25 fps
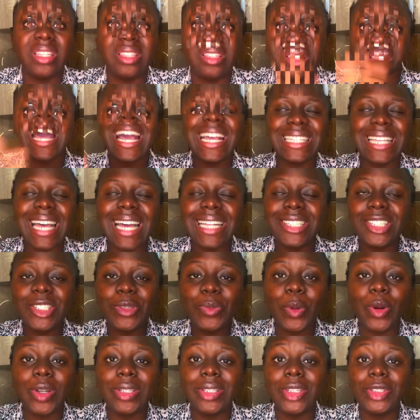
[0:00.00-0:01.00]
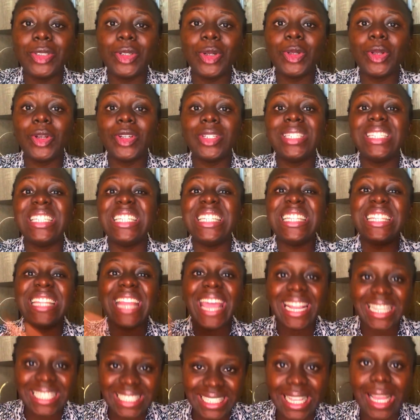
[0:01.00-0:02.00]
And guys, at this point, they showed us the
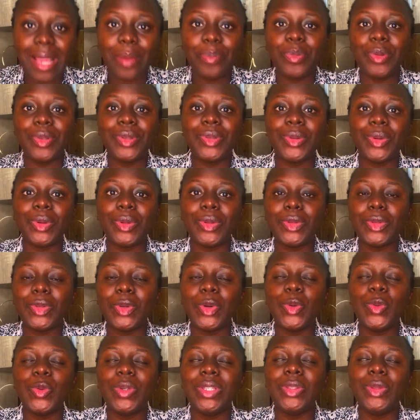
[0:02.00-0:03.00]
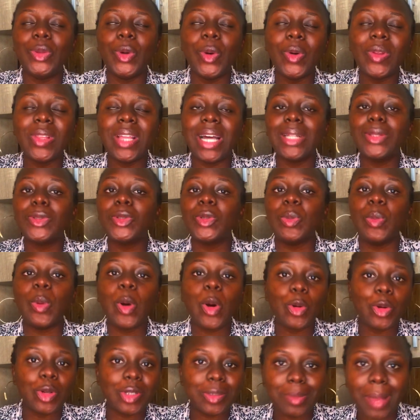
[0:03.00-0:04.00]
next episode, so we know that
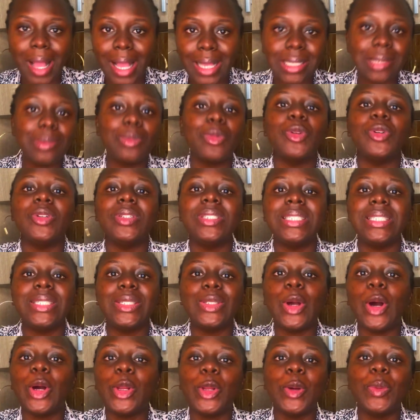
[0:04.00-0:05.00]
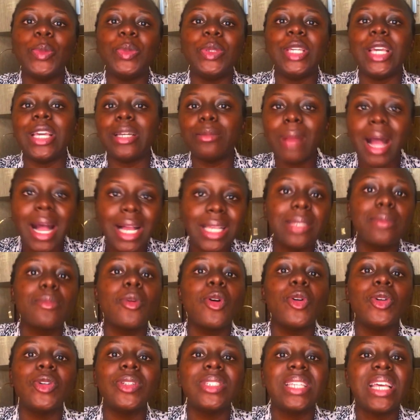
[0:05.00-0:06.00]
tomorrow's Gbasgbos is gonna be a
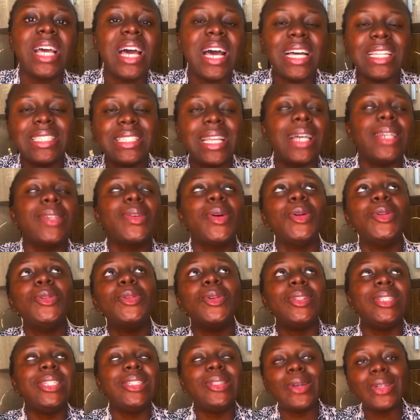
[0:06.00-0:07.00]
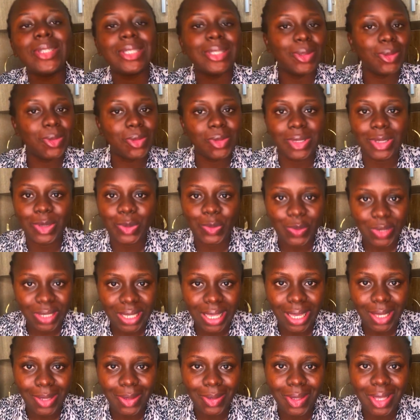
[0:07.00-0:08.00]
Gbasgbos that's going to lead us into the
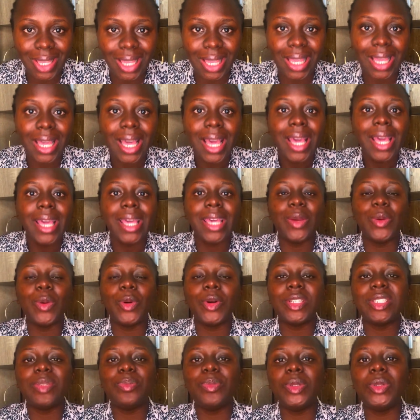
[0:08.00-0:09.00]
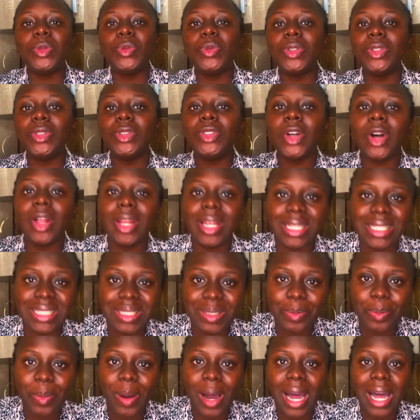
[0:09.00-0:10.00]
weekend. Okay, it was between
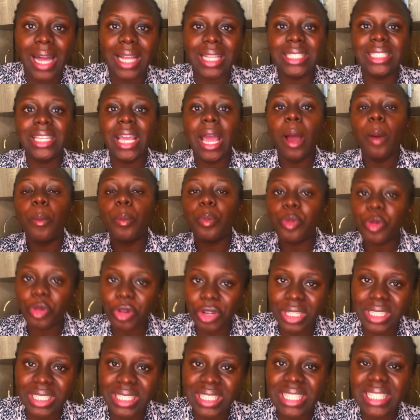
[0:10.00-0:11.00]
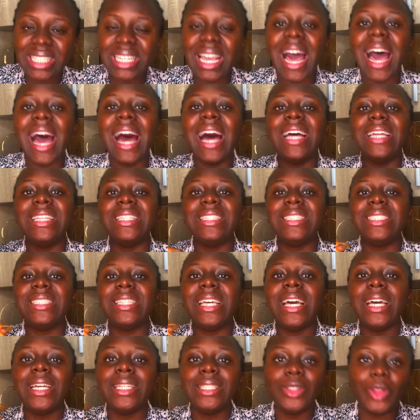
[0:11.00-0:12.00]
Tolani Badge, Prince,
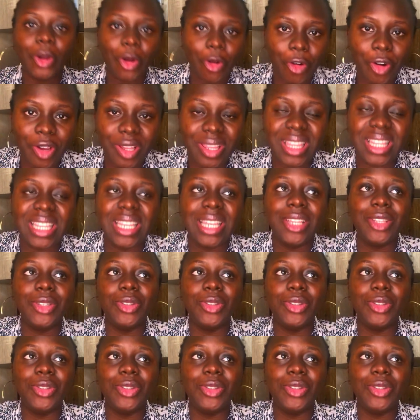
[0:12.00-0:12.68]
and Dorothy.